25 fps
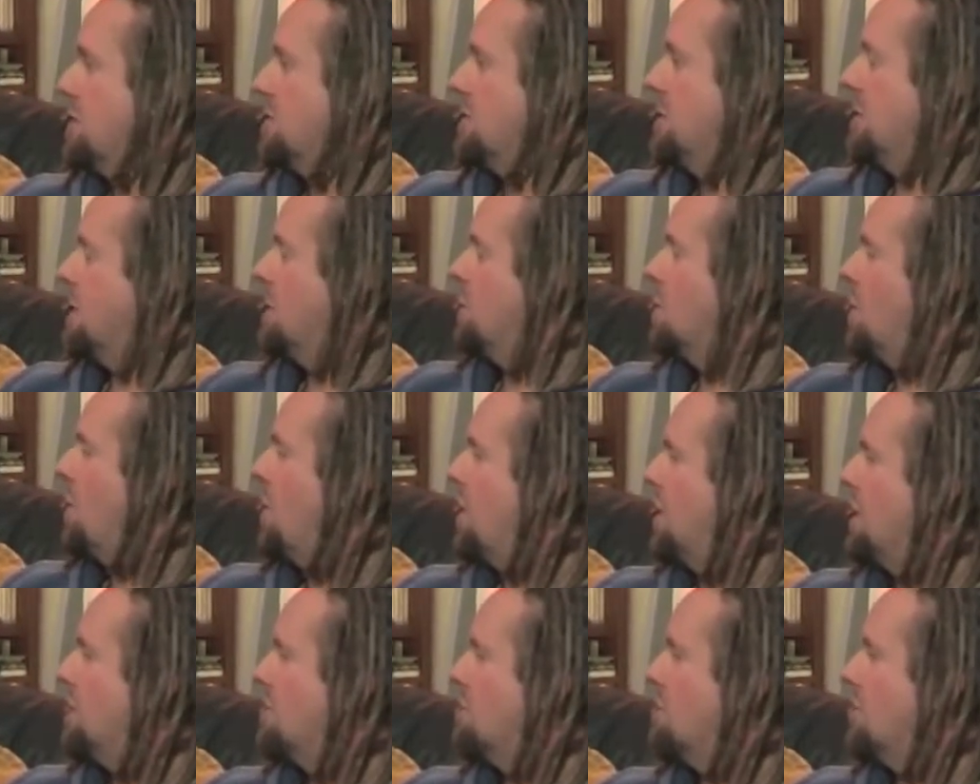I didn't know
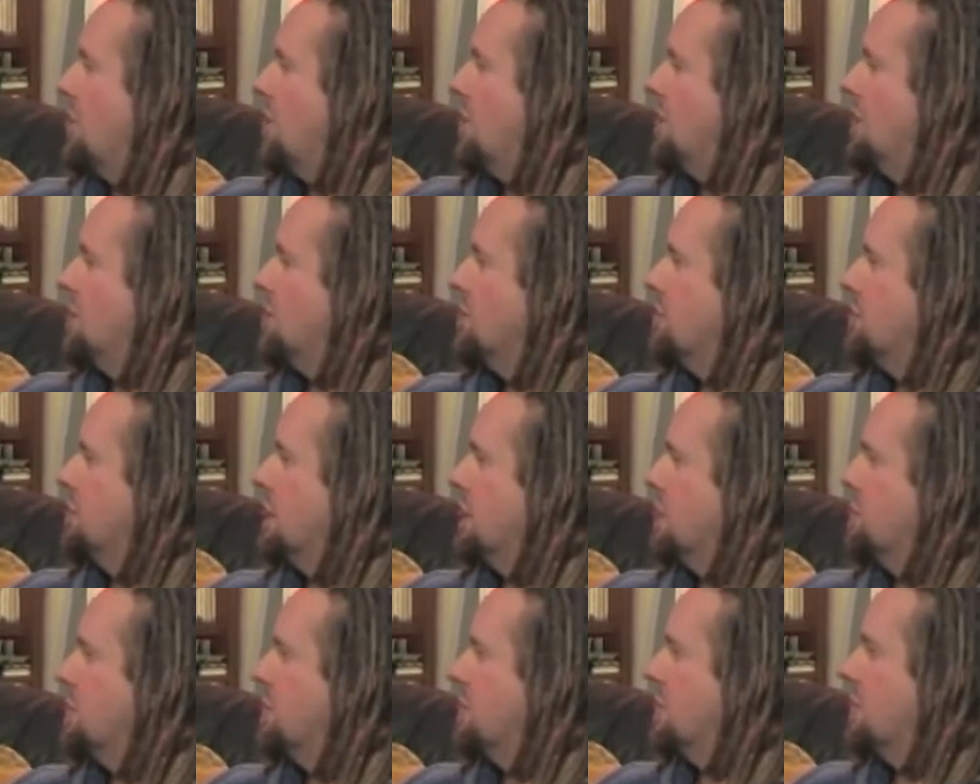why it frightened
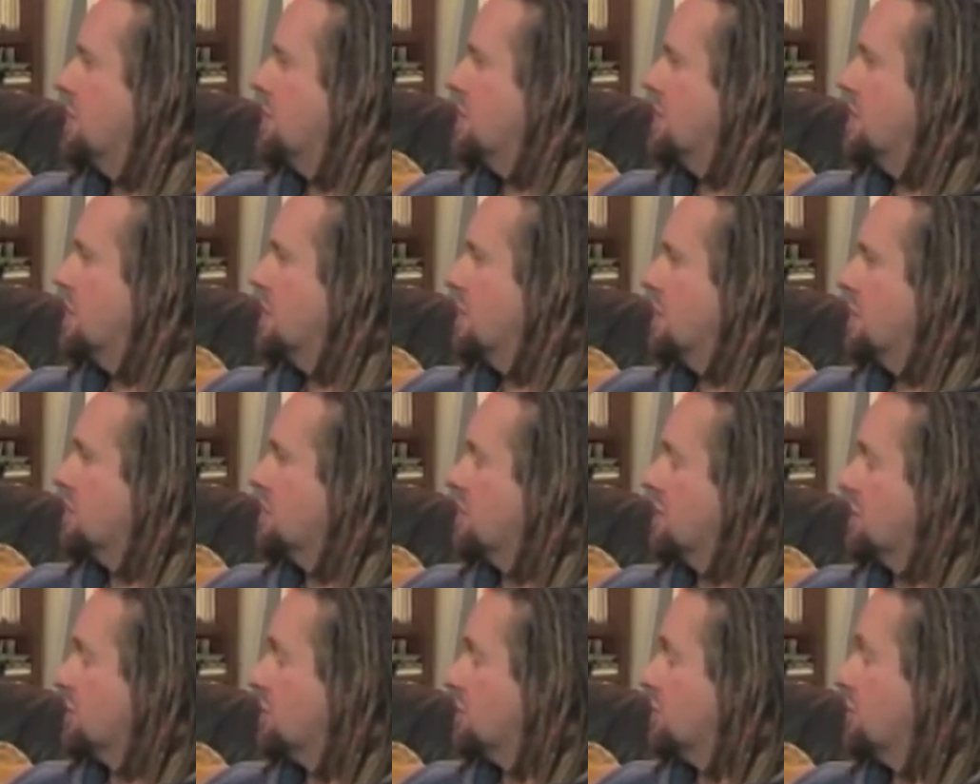me, but that oh,
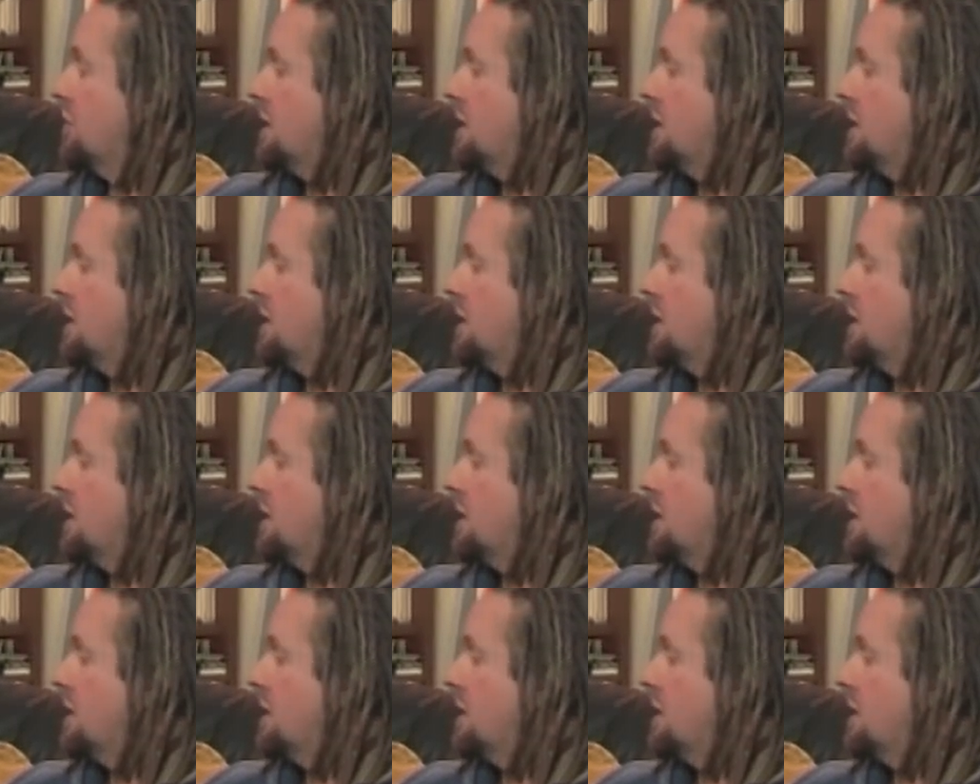was right.